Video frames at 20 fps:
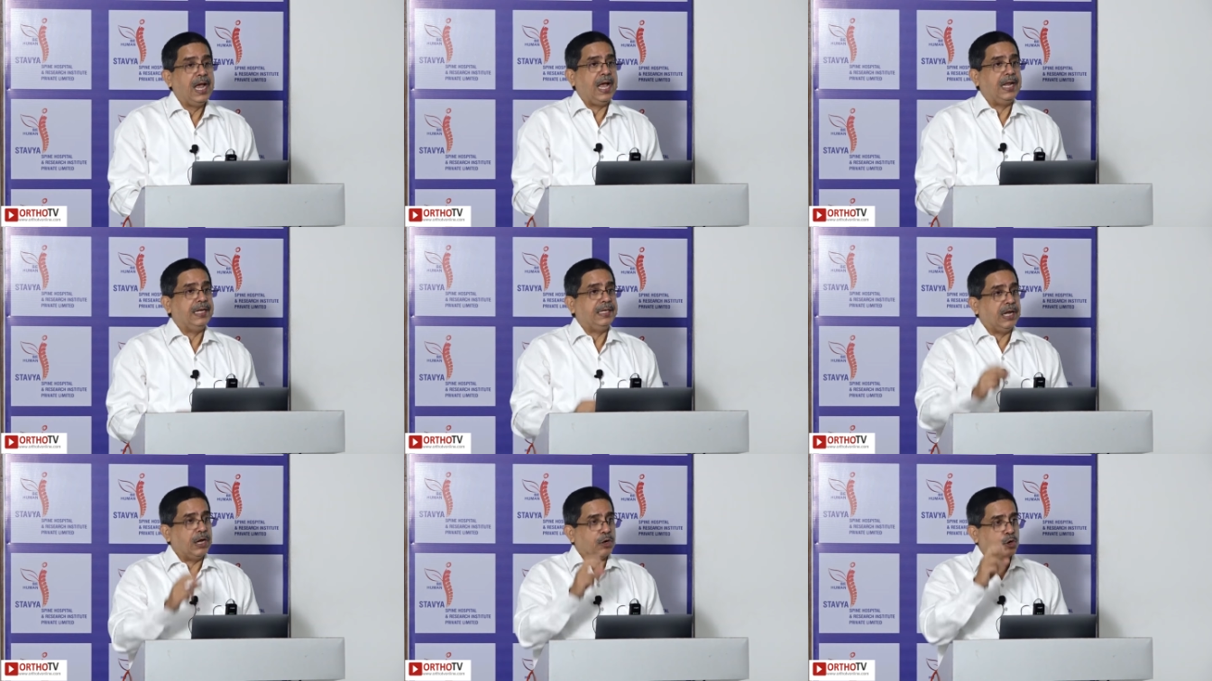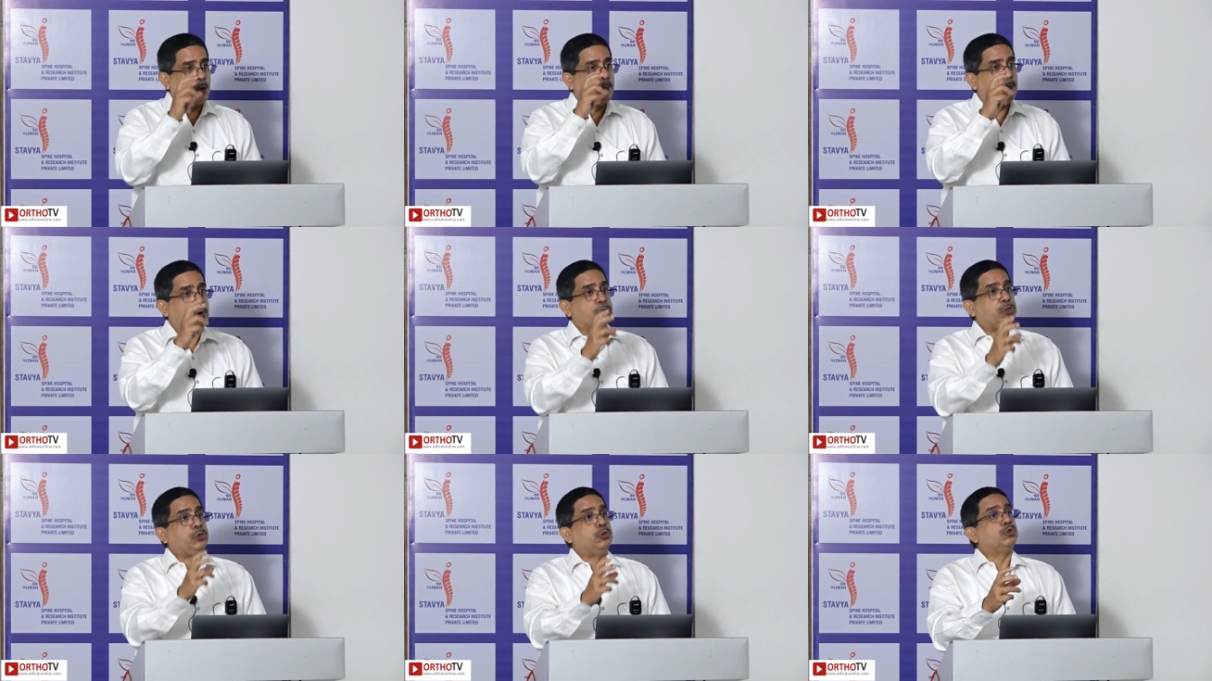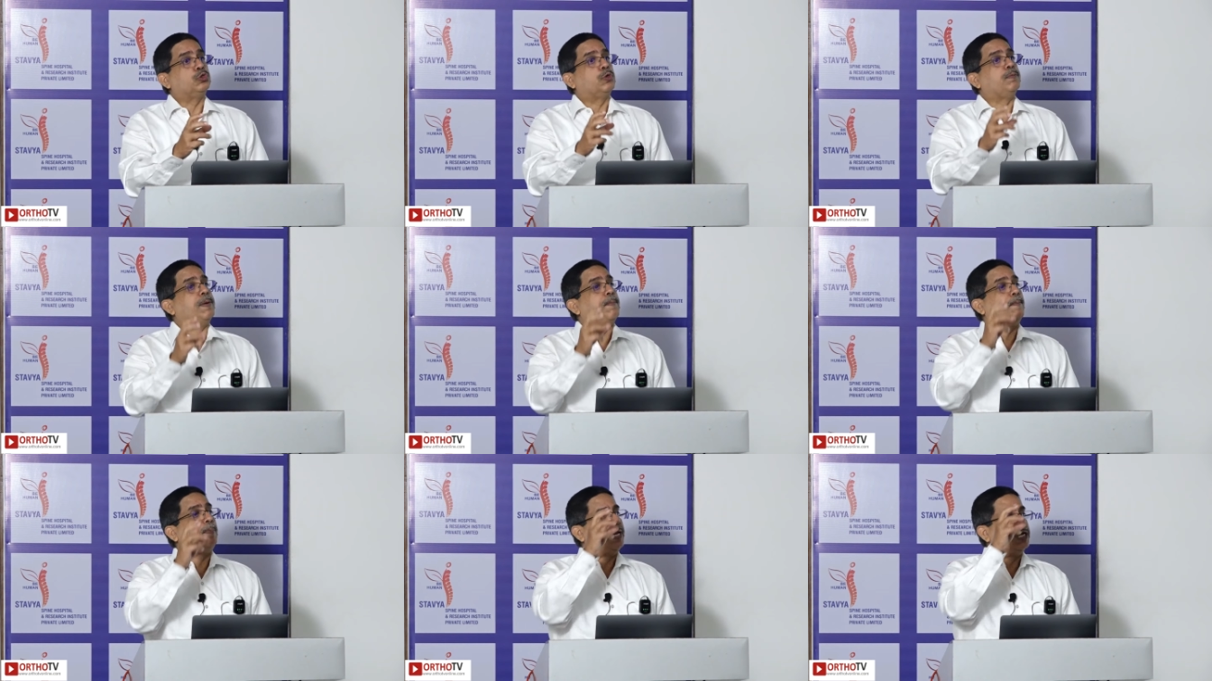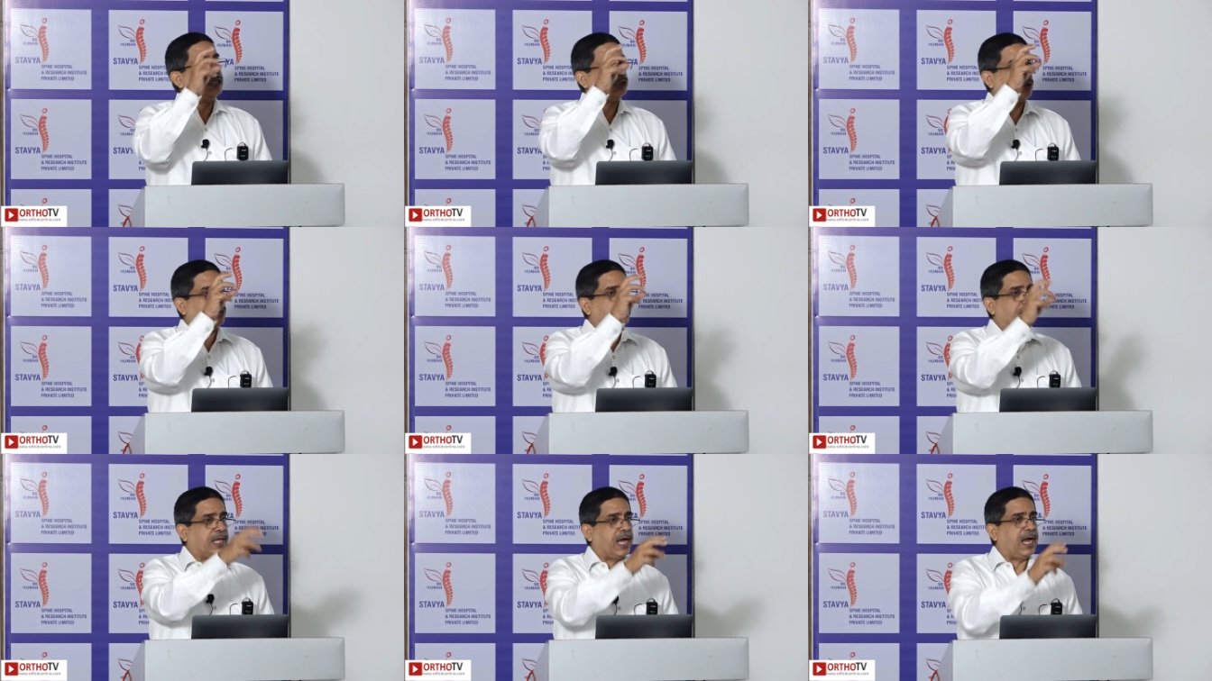and robot used to be
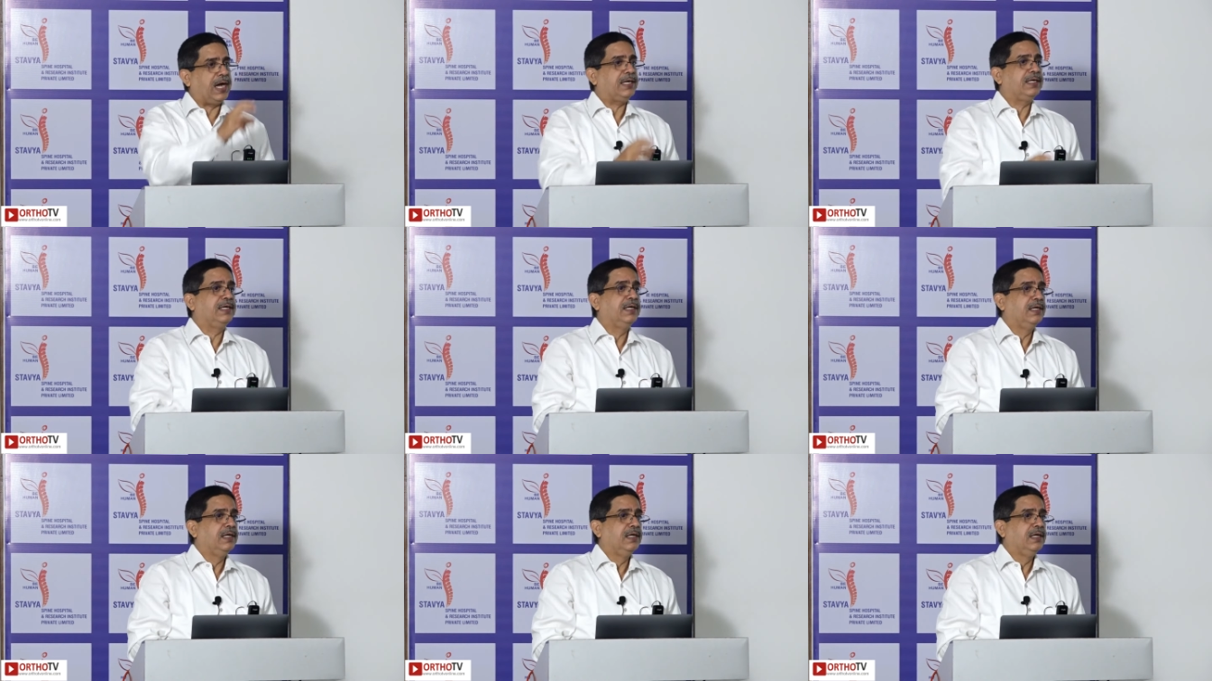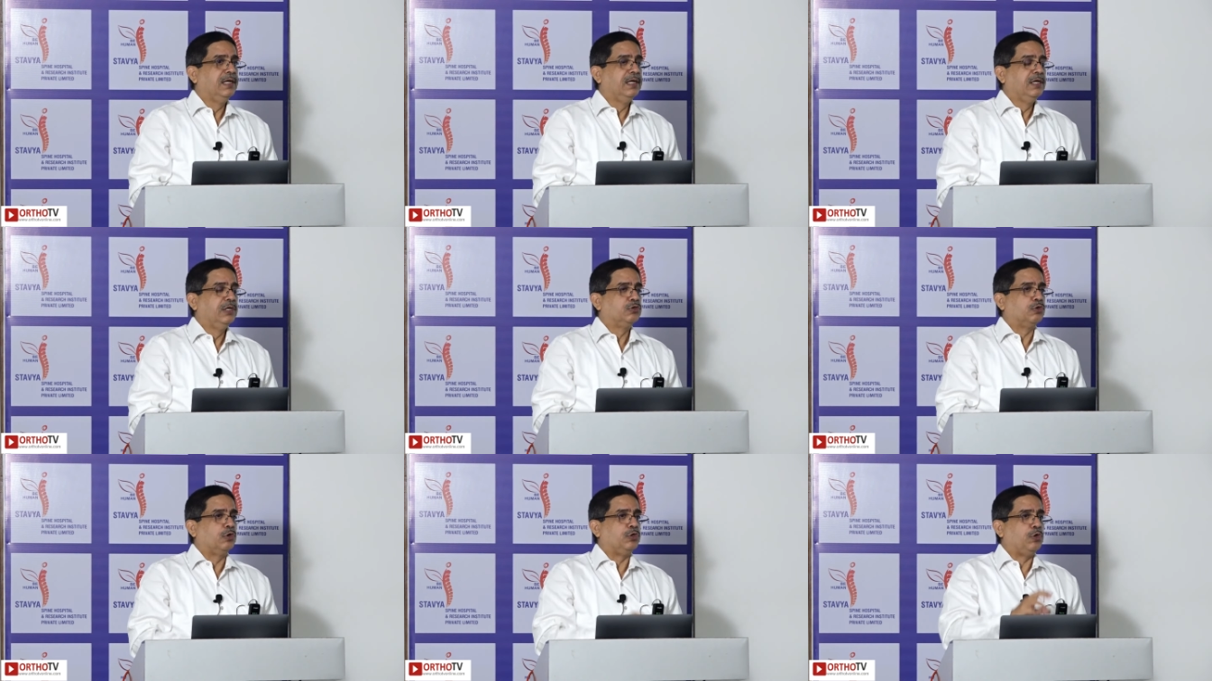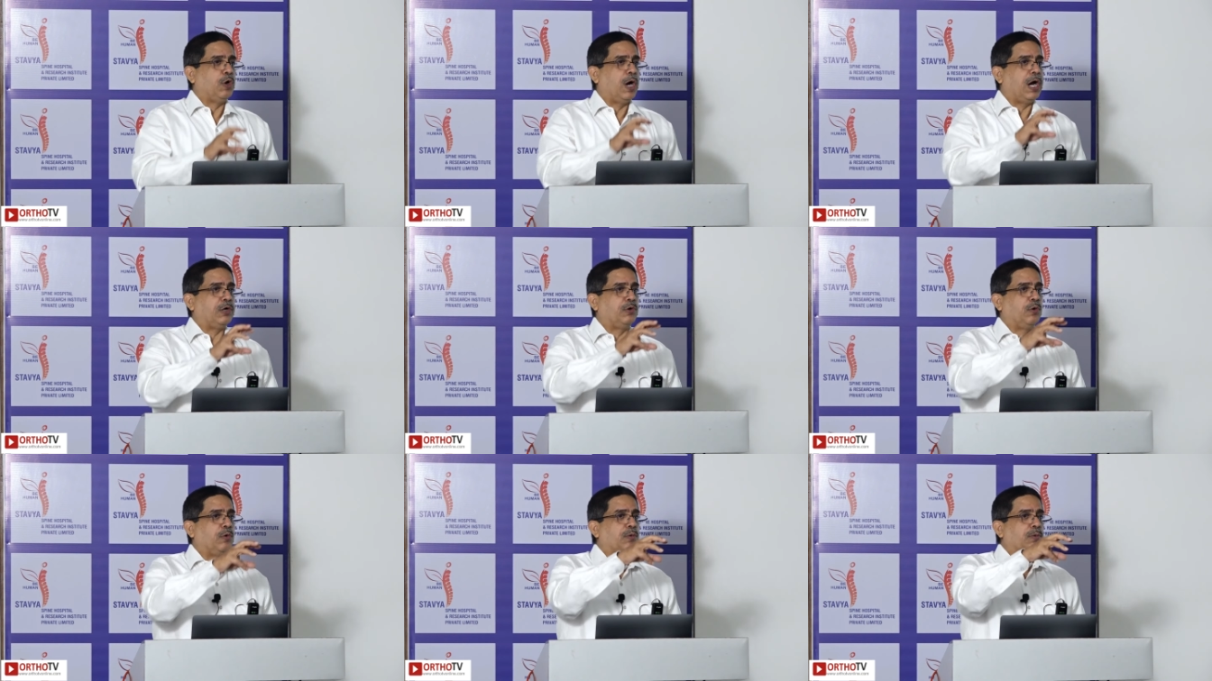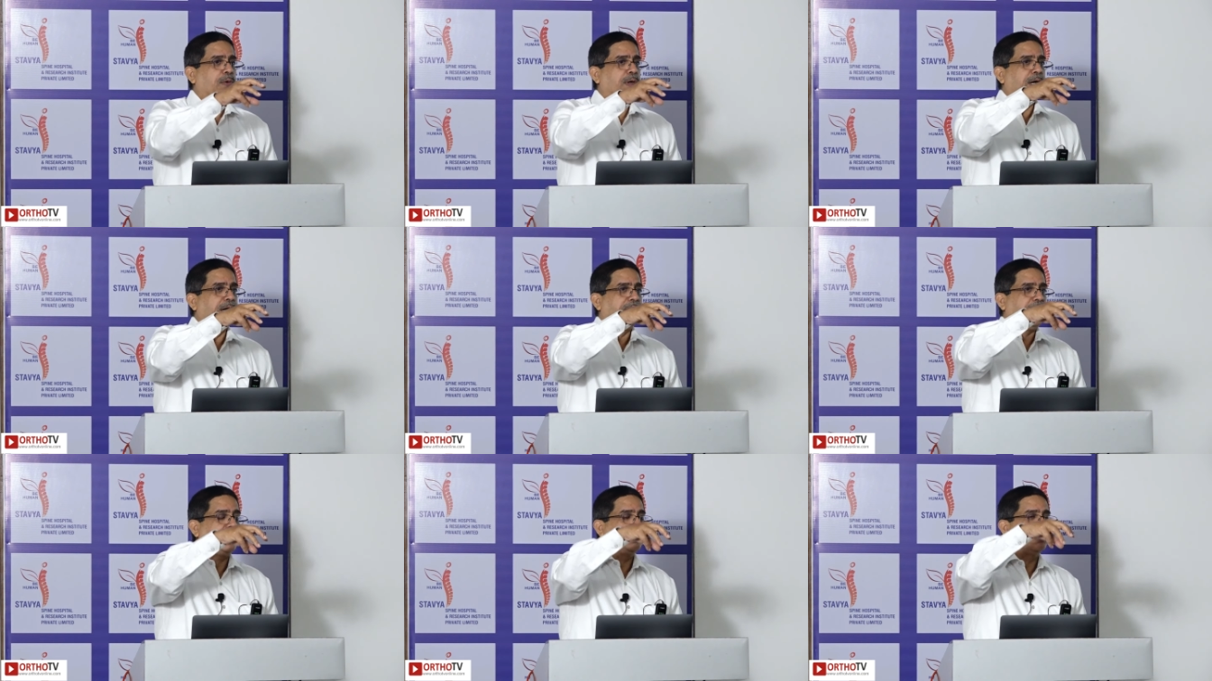placed on that. So you had to
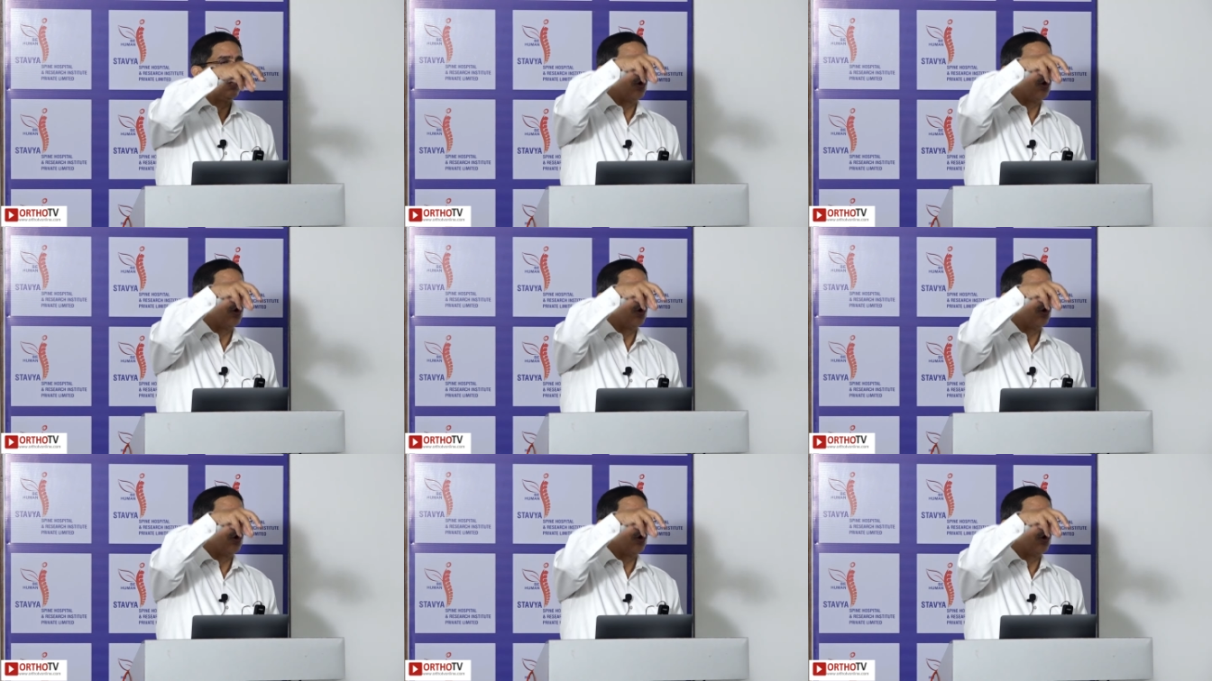take